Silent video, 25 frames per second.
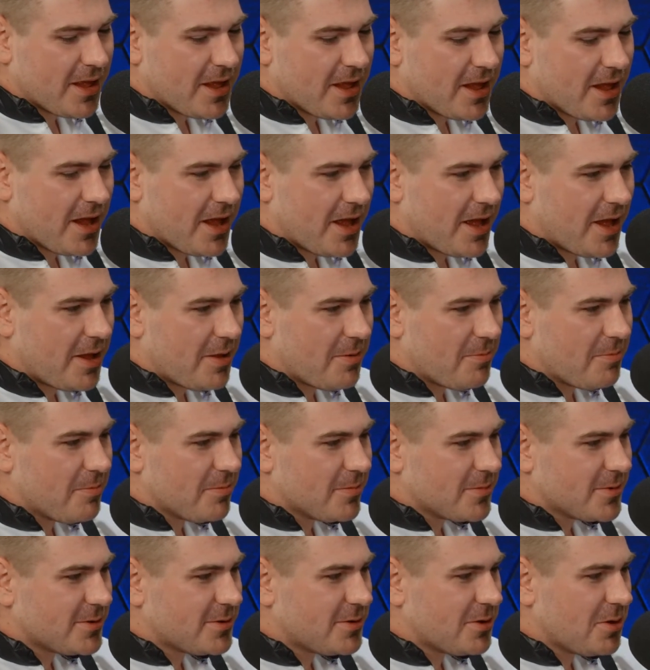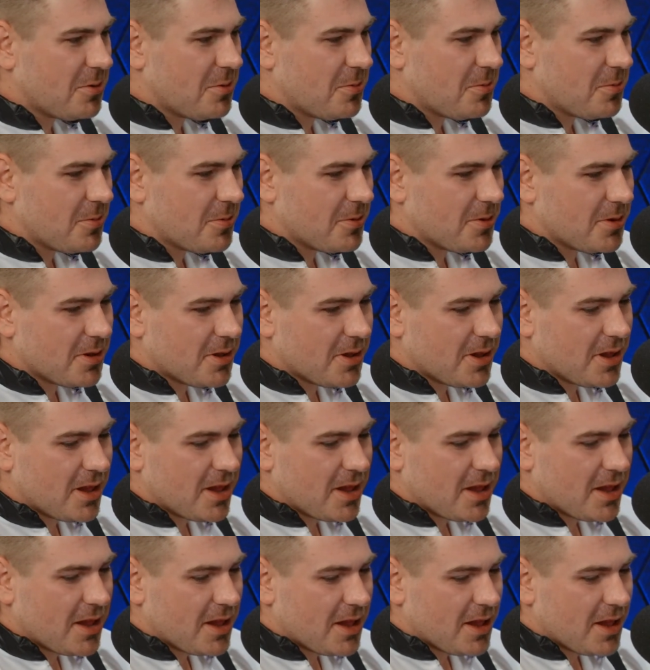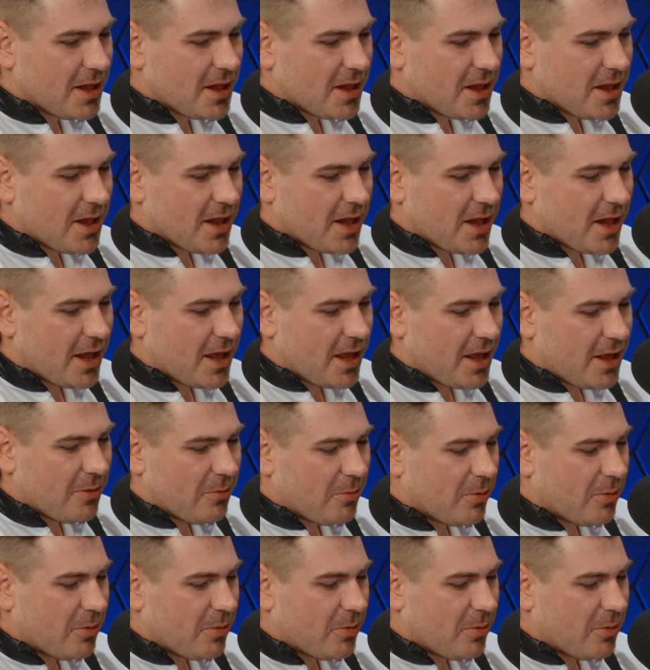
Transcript: Um, so uh,